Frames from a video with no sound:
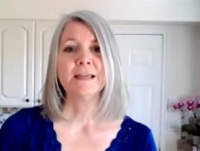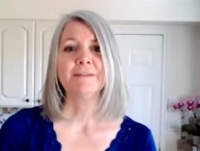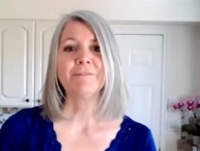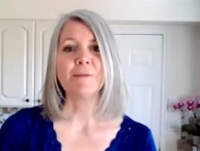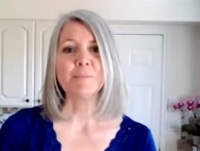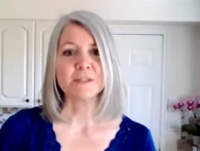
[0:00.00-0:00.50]

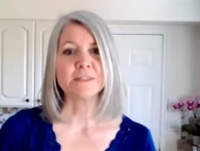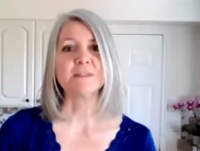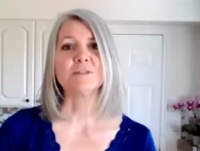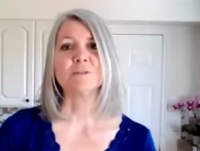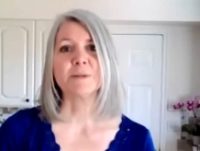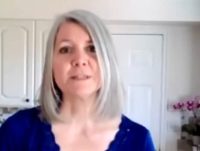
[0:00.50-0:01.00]
if I must say
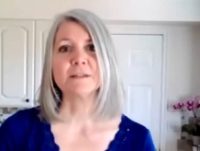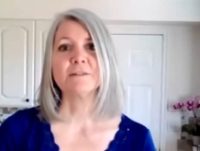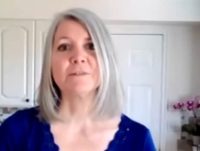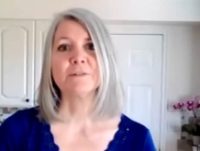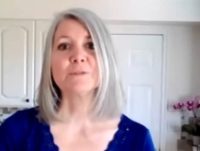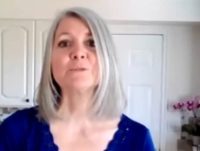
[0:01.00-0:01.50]
so
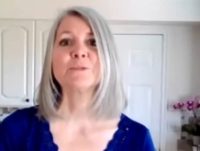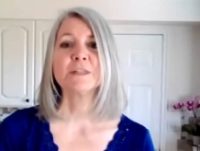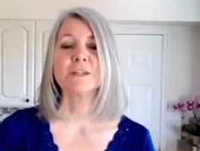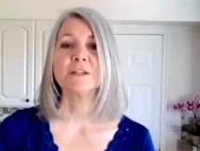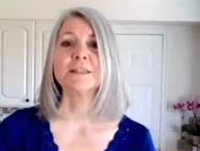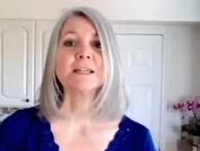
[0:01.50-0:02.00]
myself. It was
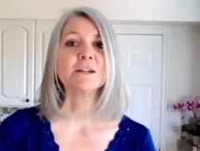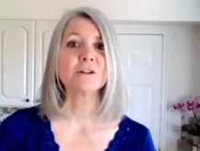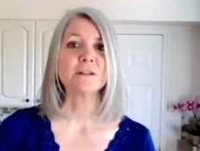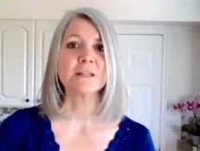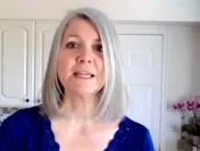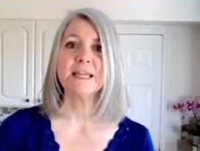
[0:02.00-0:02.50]
really good.
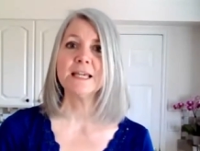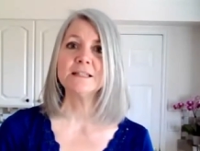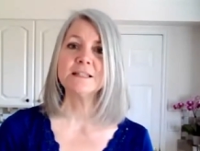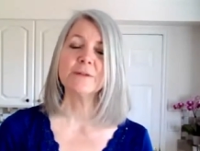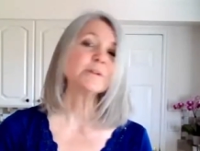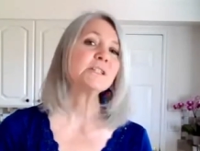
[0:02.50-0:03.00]
The, the
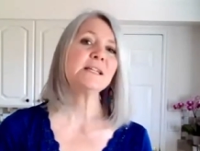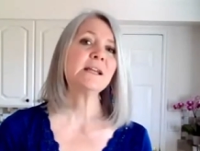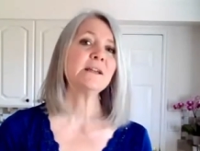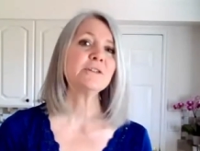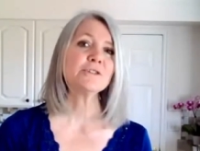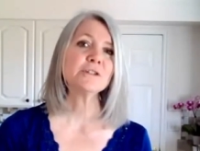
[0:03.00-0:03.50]
kids, they were
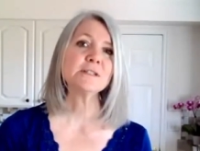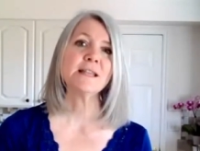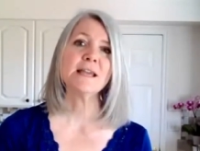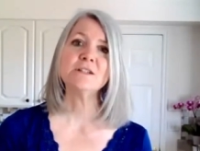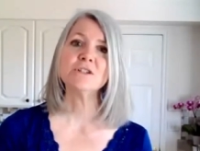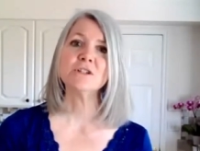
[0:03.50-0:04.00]
teenagers.
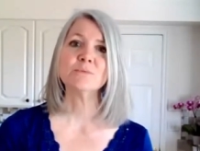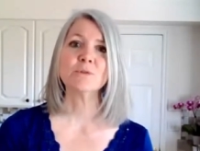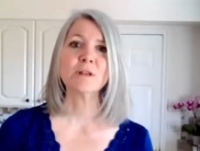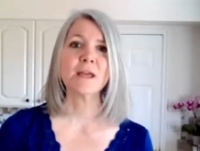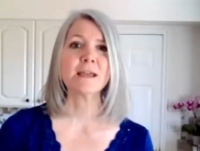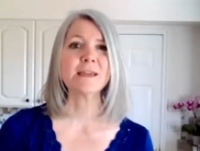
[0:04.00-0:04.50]
They just
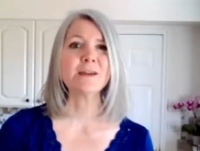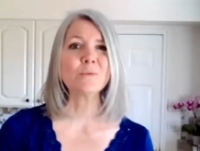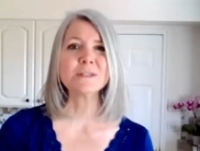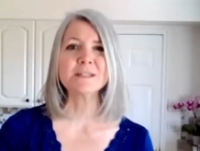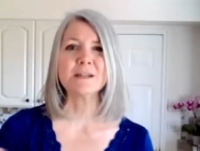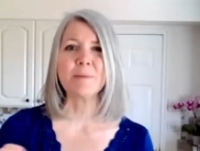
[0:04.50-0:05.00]
were like, it
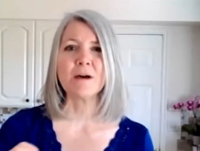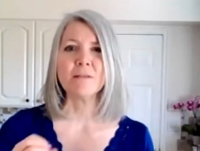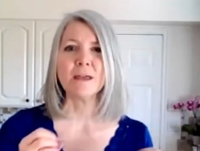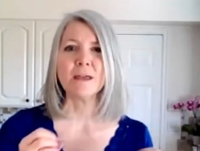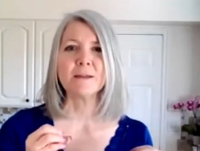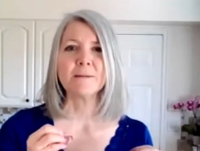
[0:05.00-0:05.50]
wasn't about
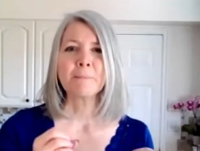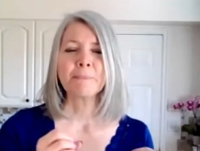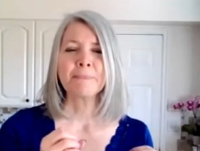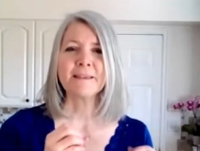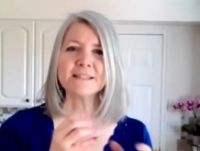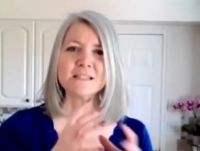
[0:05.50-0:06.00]
like,
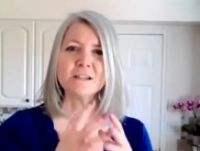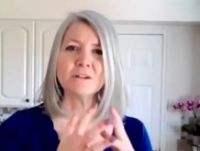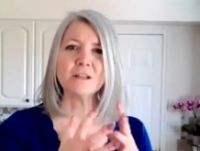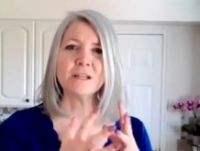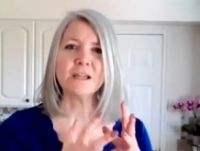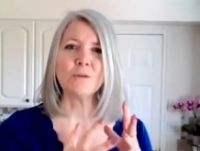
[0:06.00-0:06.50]

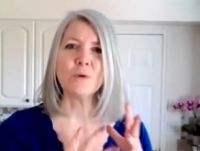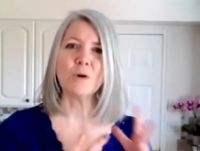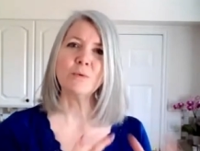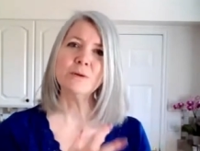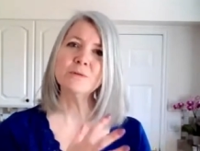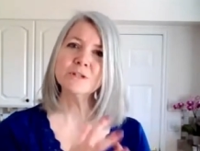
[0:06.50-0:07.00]
necessarily
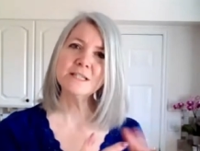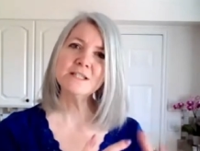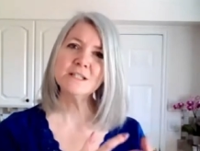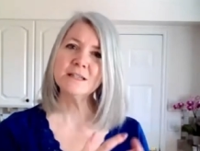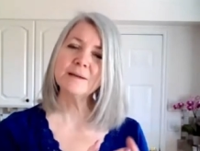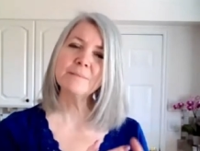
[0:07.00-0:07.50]
what we were
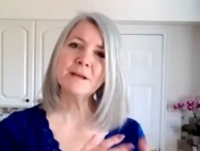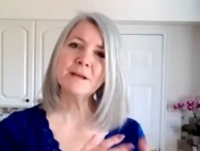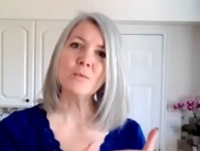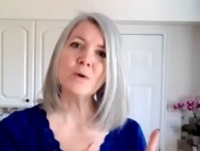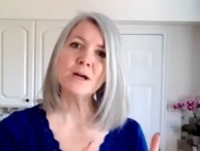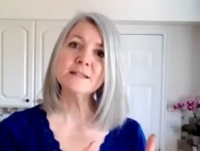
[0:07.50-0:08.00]
teaching them, but
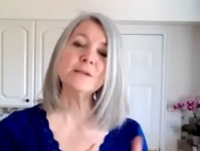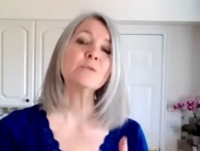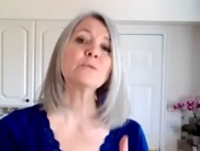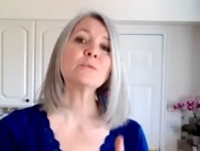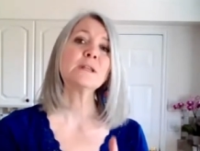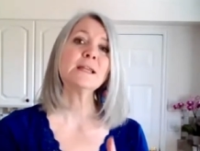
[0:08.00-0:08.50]
it was, they
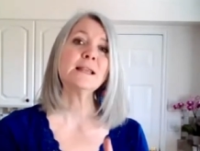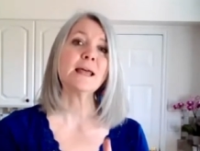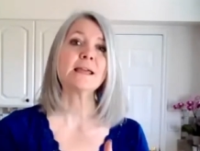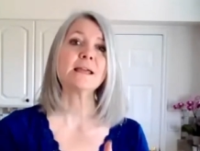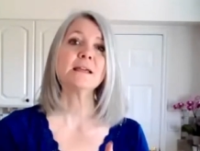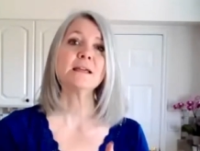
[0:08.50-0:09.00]
were really
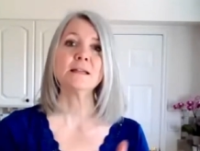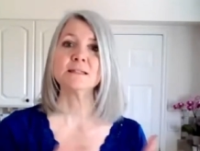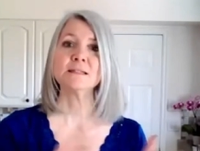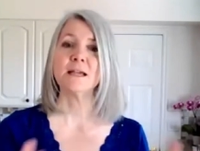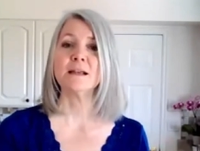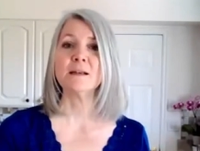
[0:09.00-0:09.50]
like getting
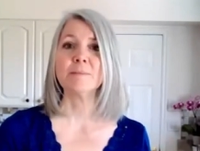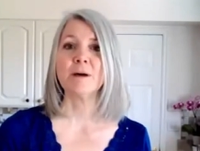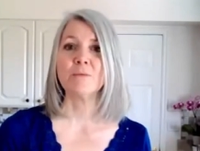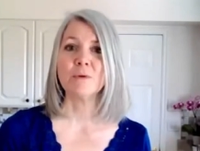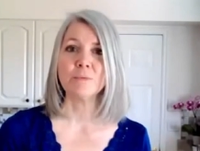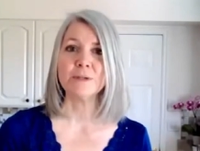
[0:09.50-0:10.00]
excited
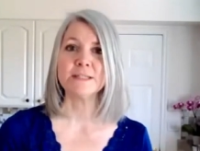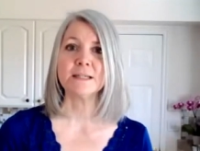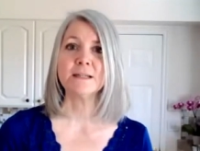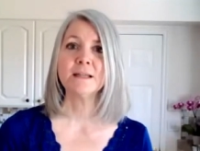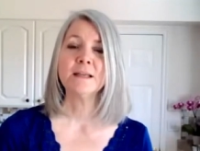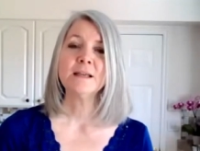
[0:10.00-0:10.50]
about what we
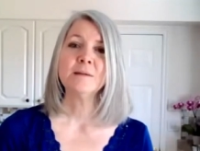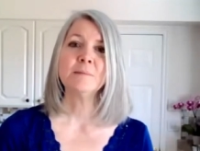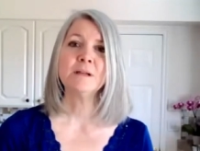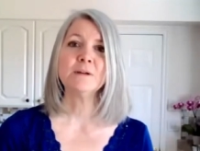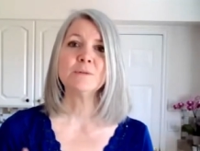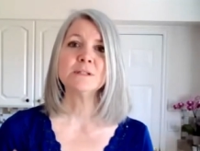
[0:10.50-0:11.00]
did.
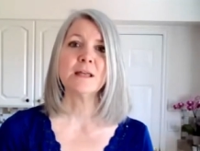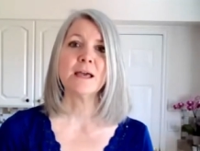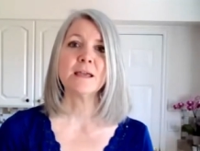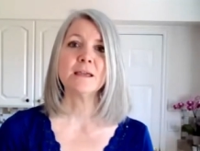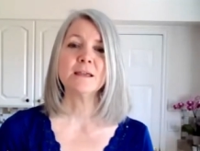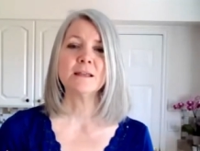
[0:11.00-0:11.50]
But it was
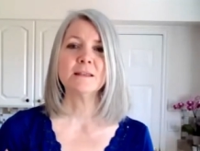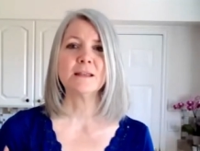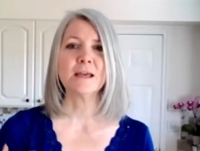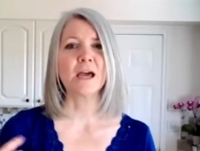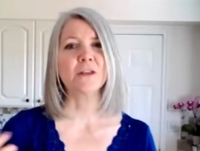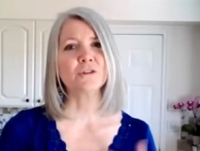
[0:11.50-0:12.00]
like
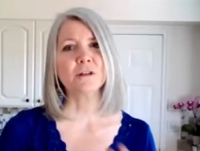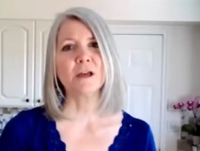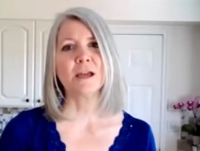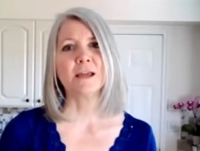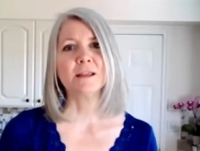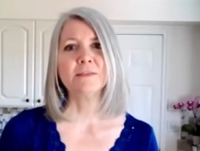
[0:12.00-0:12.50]
the
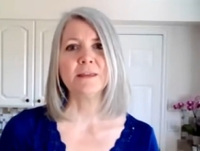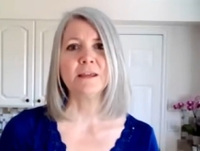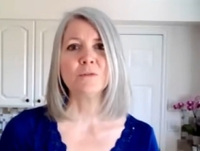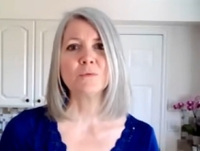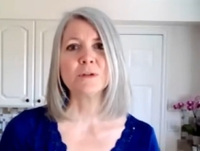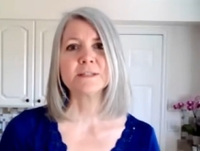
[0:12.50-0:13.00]
underlying
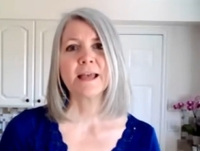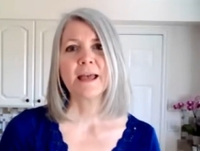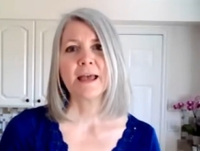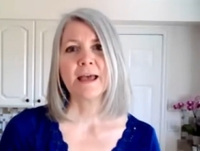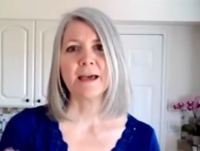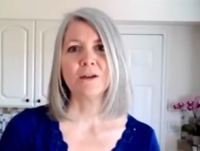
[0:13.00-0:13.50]
thing was
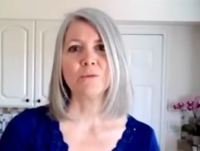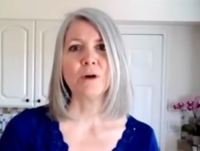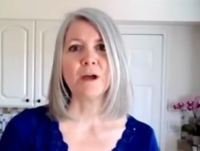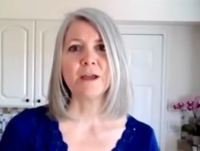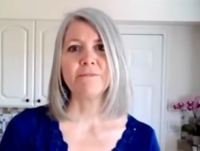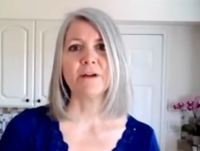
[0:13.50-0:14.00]
how do
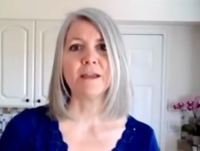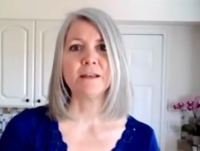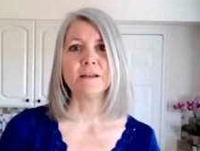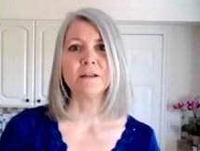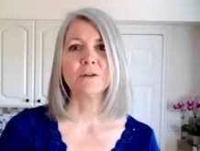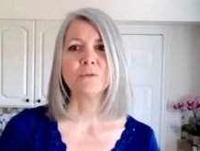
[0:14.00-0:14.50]
I
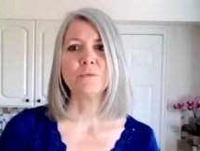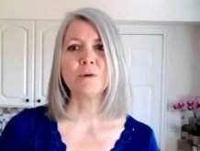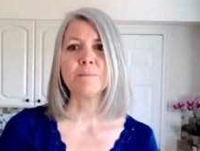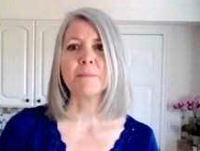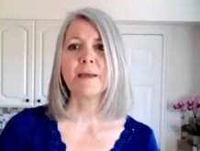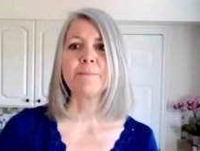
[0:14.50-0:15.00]
find
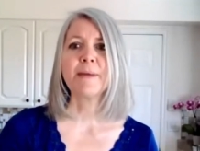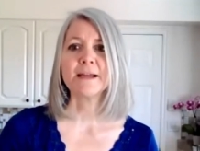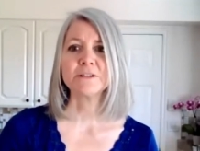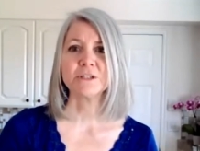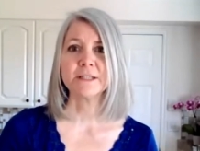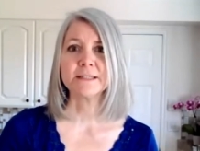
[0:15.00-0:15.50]
what my
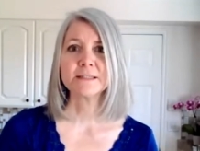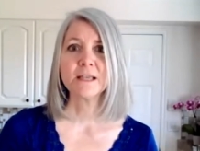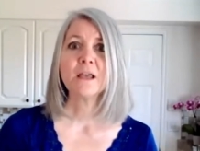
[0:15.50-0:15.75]
passionate,